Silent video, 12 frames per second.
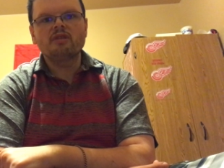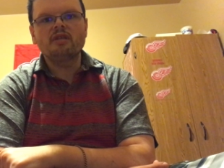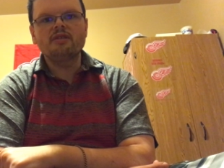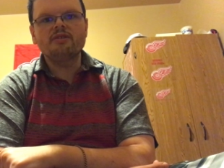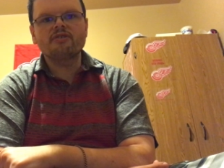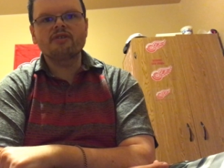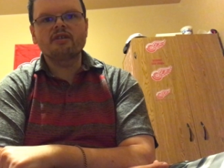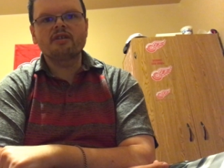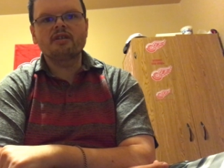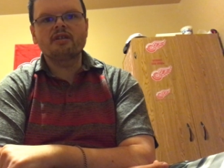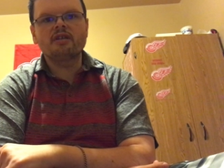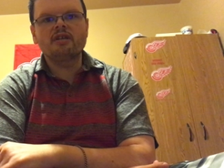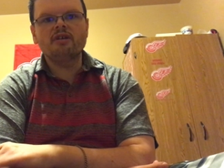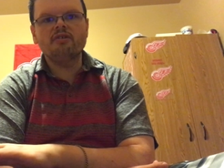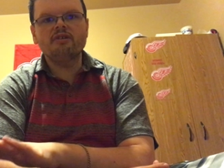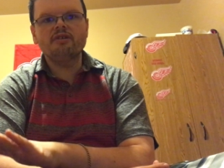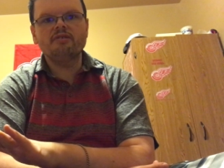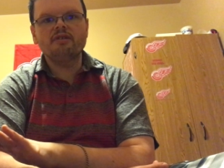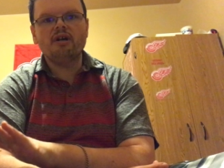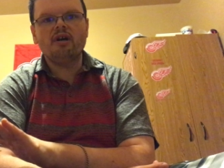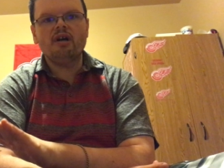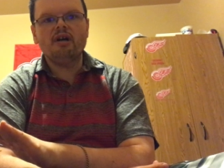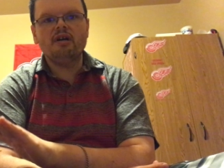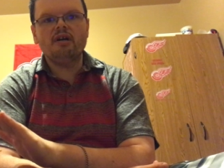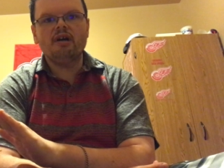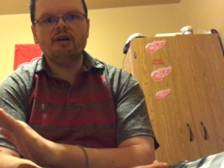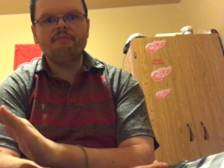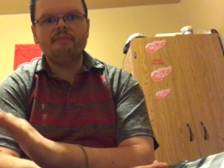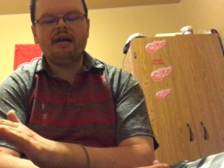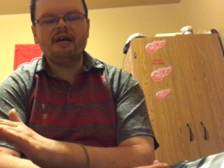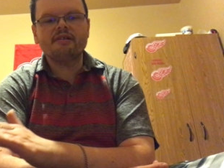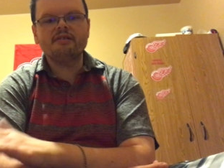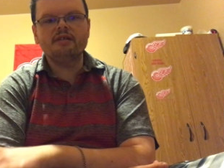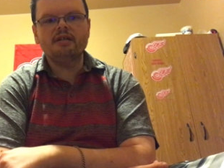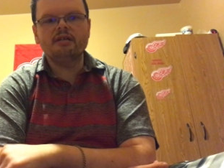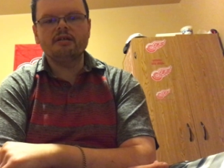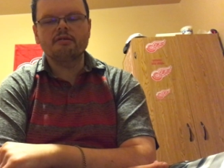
They just kill you automatically.